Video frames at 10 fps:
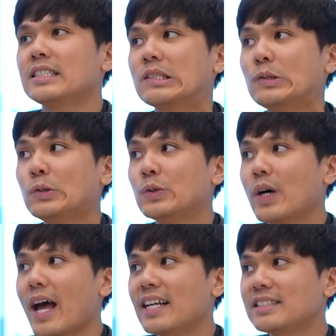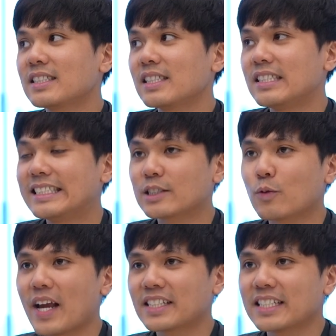To answer this
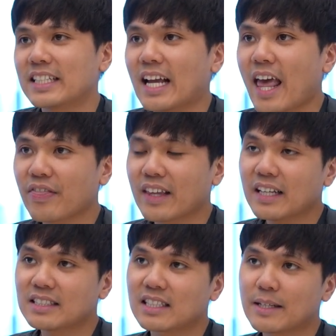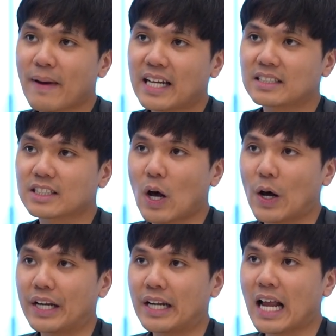question, I think it depends
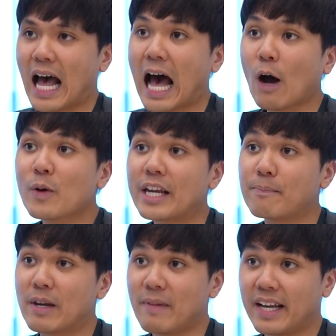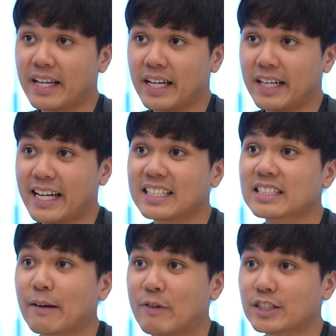on how we implement the data
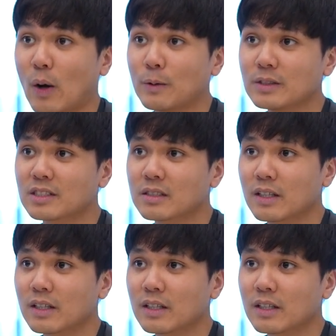science results.